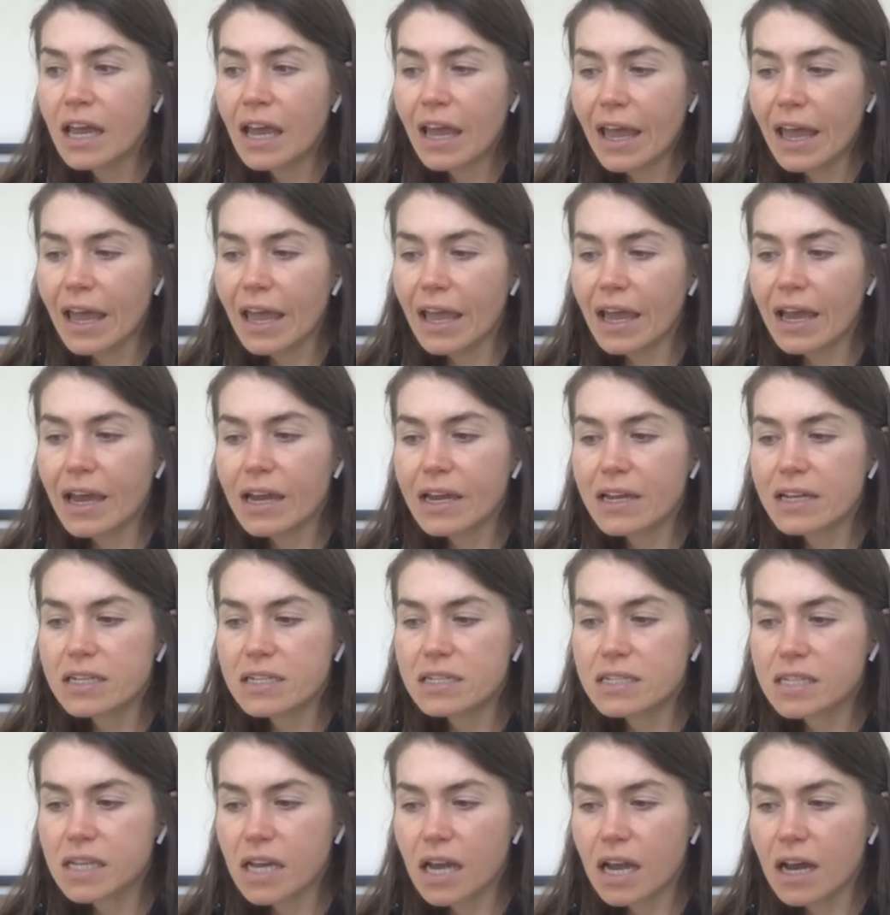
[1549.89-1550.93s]

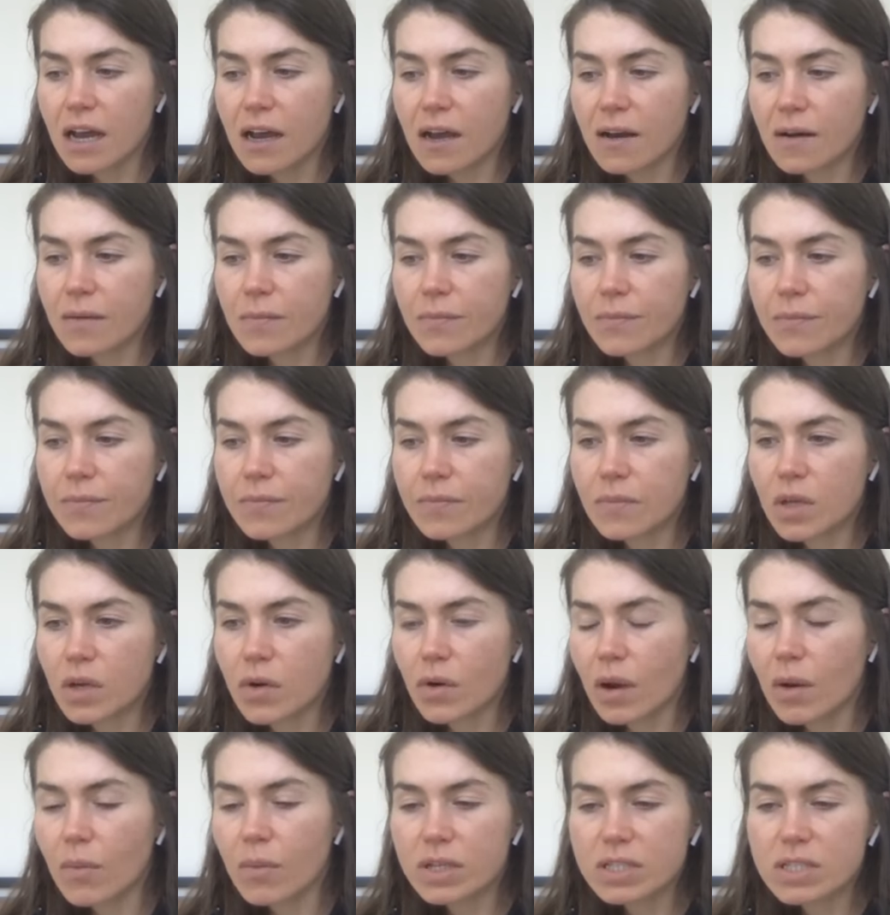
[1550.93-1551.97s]
And, um, you know,
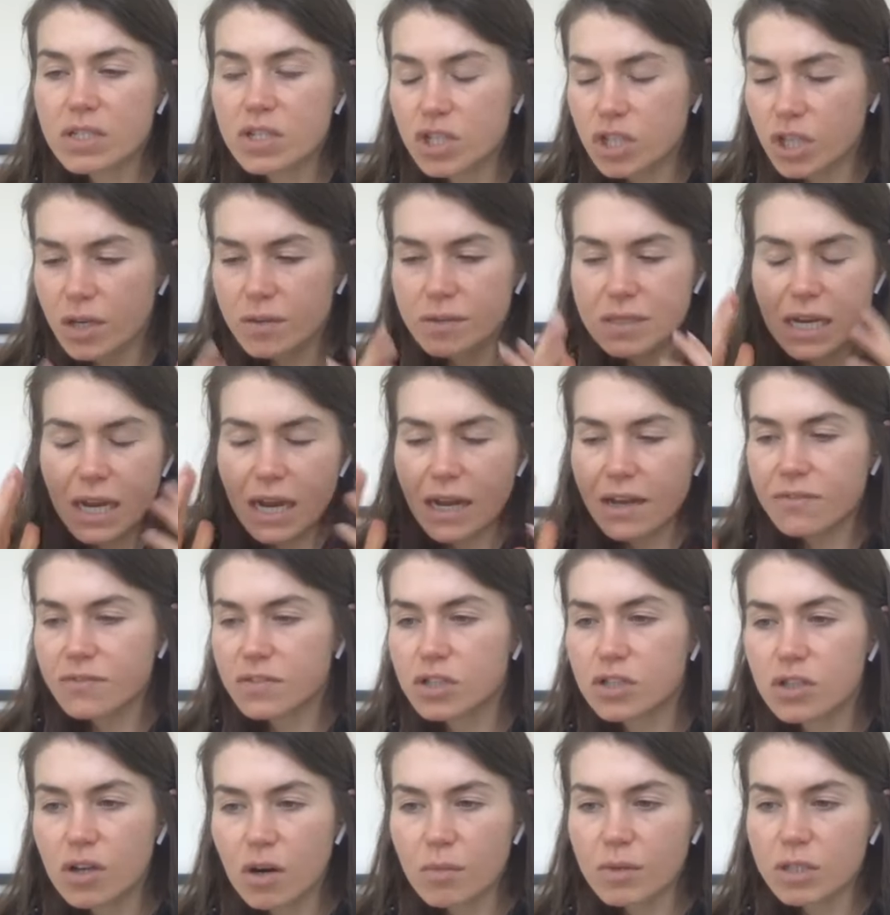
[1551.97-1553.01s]
I wasn't sure. I was like, I have
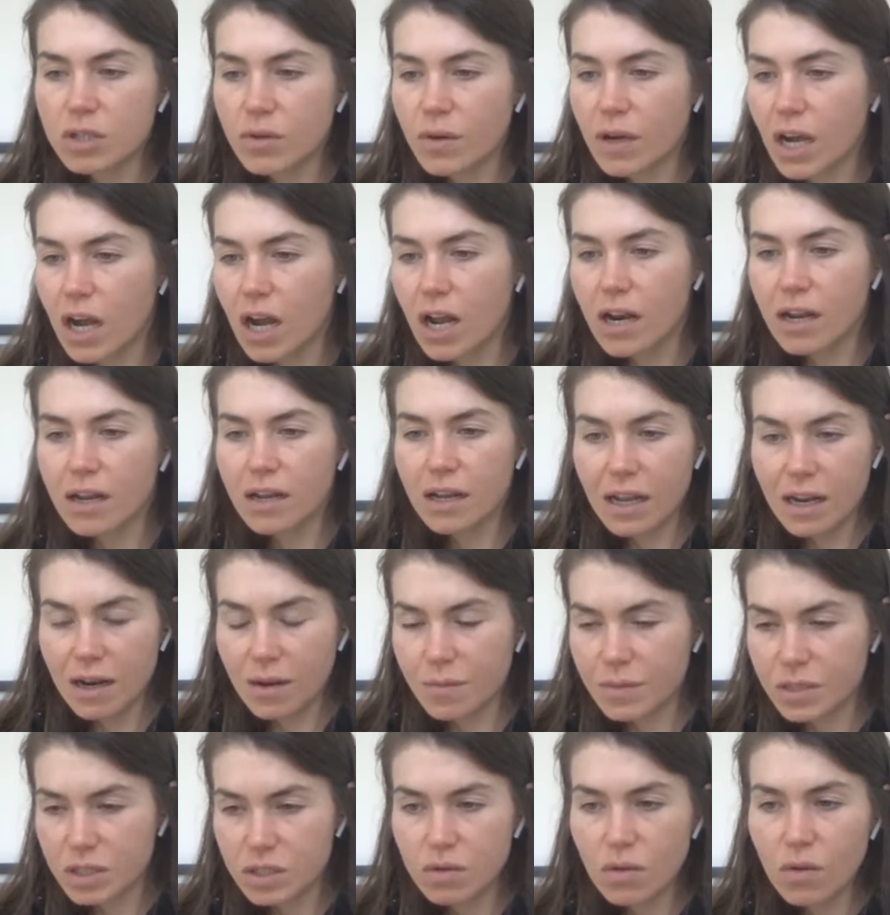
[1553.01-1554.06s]
so much going on. Again, I'm a
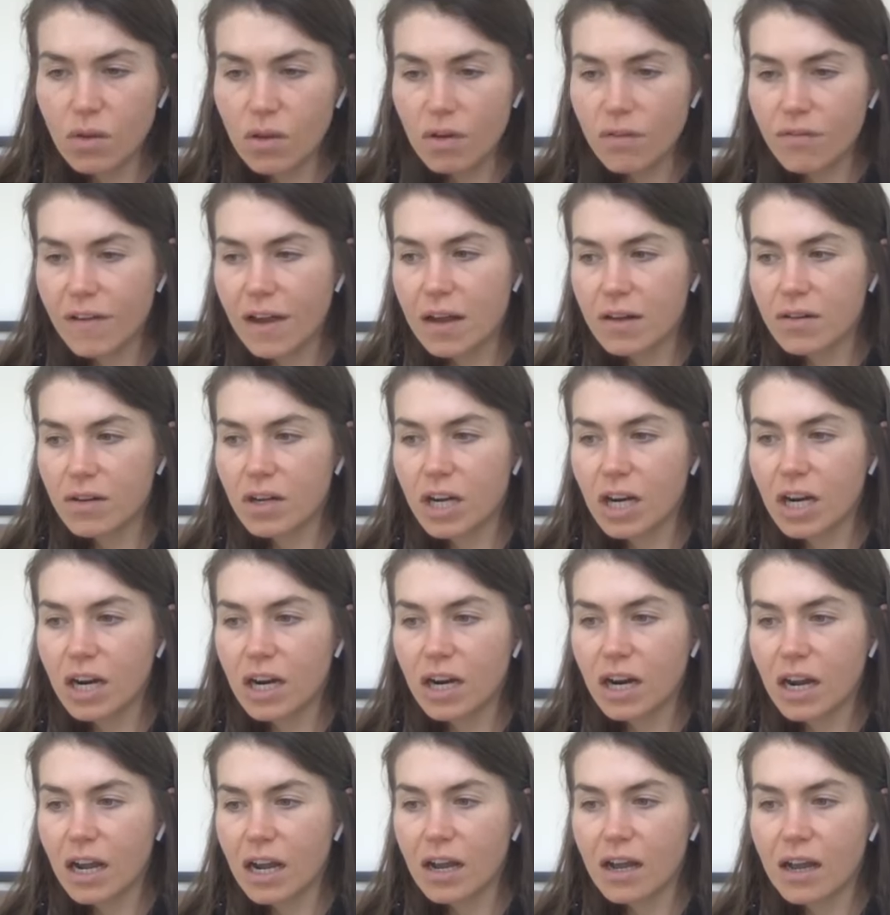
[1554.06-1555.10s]
solo
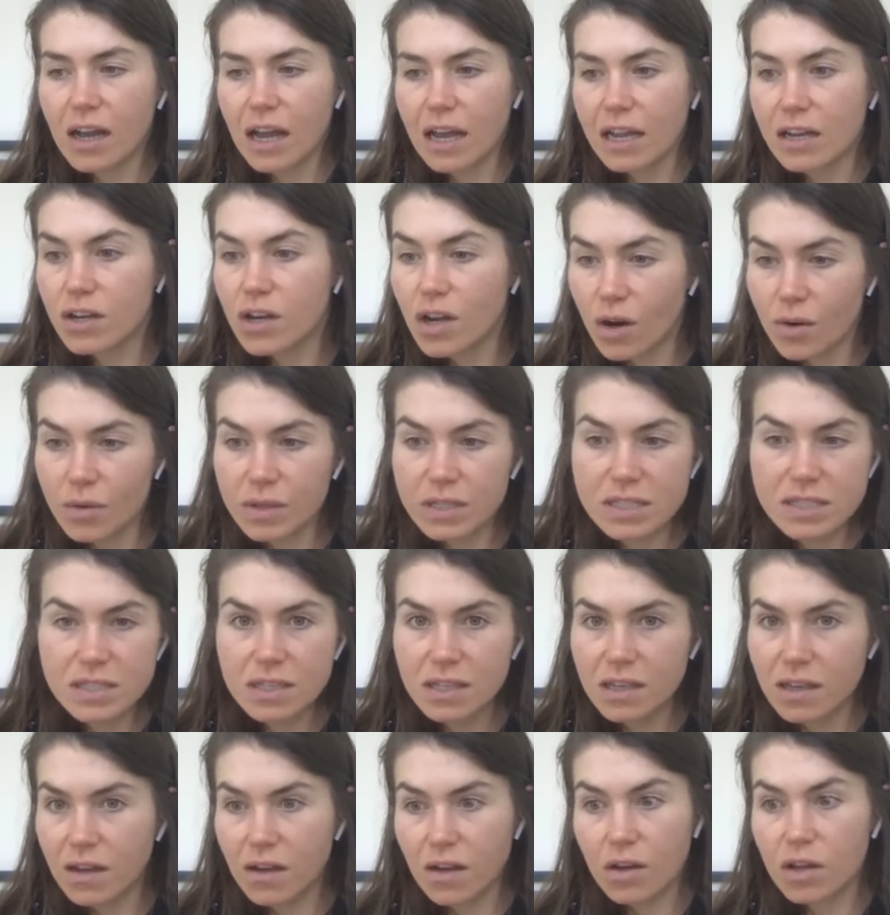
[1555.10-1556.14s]
founder. Uh, I know it's
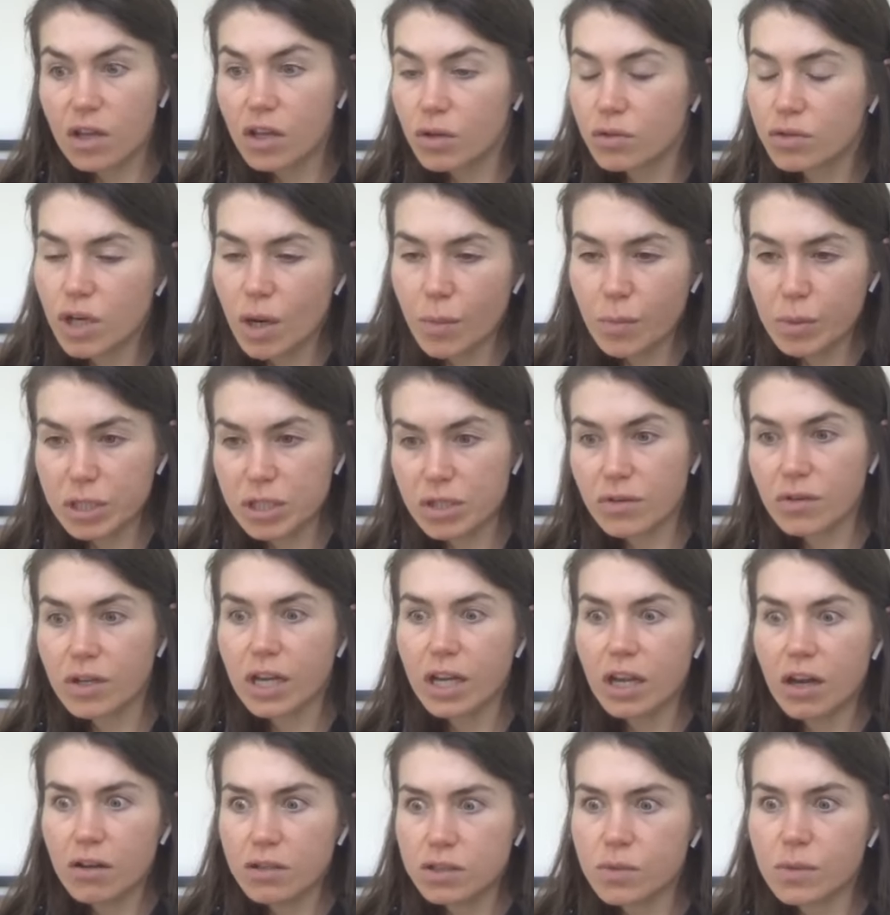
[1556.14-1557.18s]
a huge opportunity,
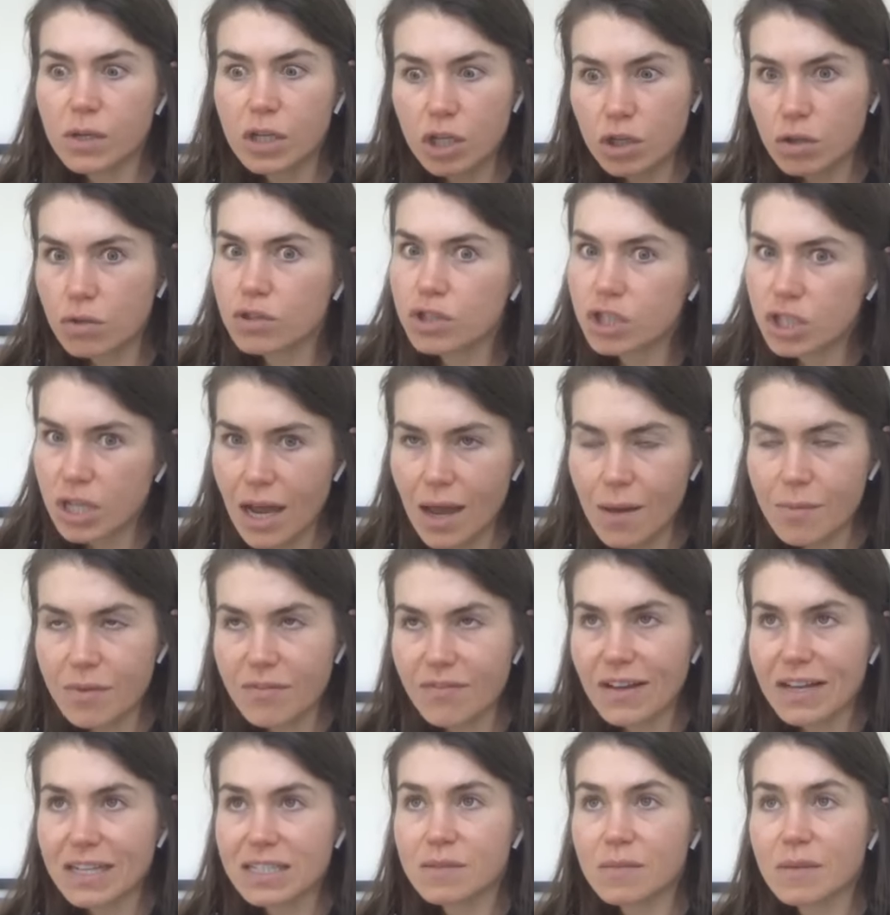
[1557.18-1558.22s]
also a huge time
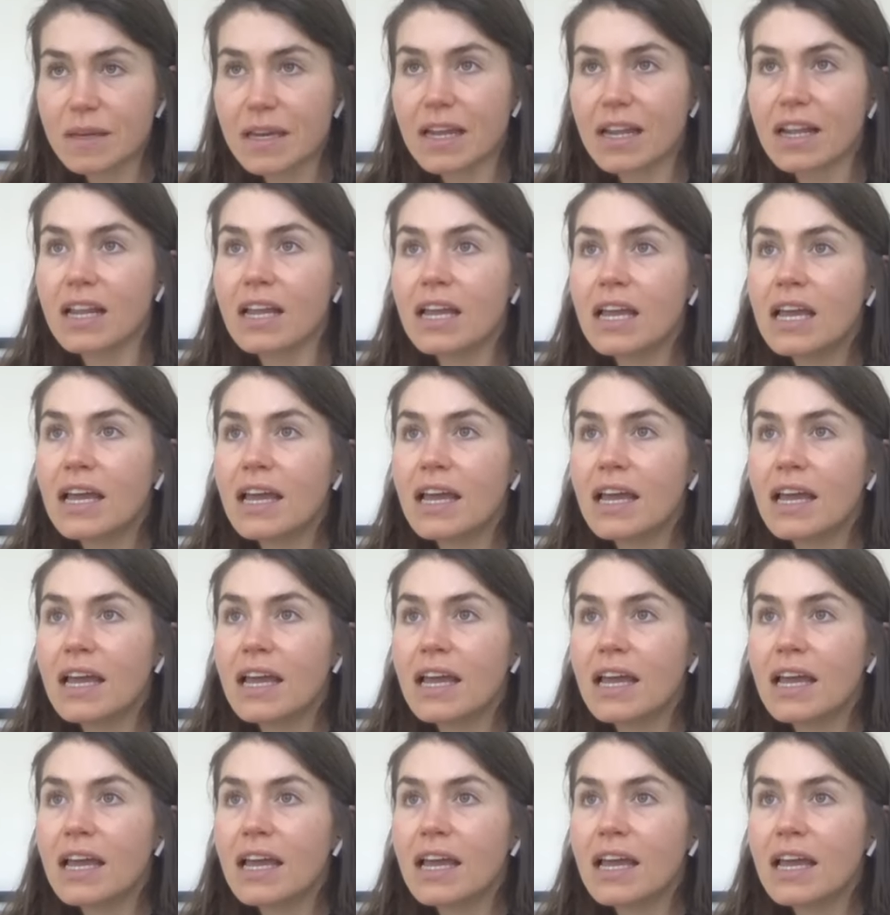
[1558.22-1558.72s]
investment.